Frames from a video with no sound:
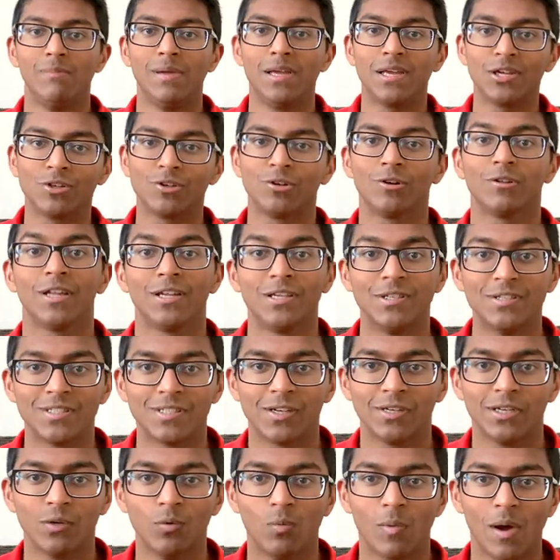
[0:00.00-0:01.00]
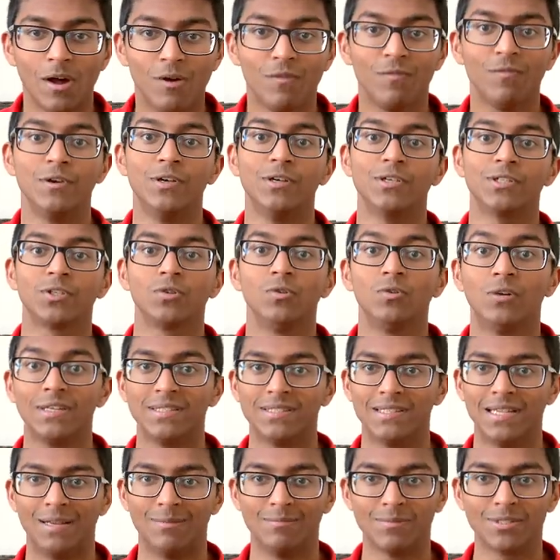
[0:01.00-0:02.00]
Make sure that you study well for your school
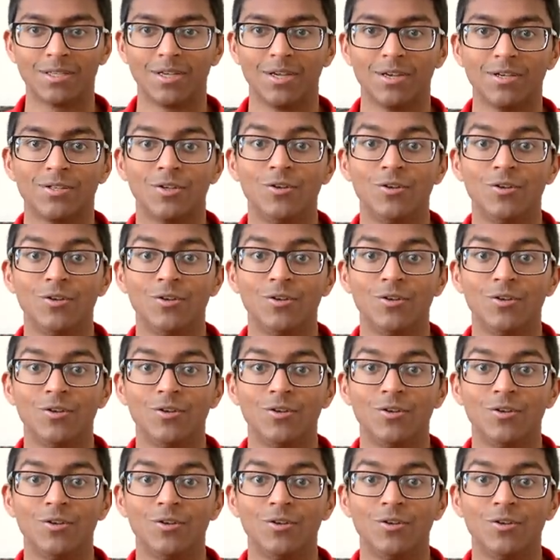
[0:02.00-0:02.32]
exams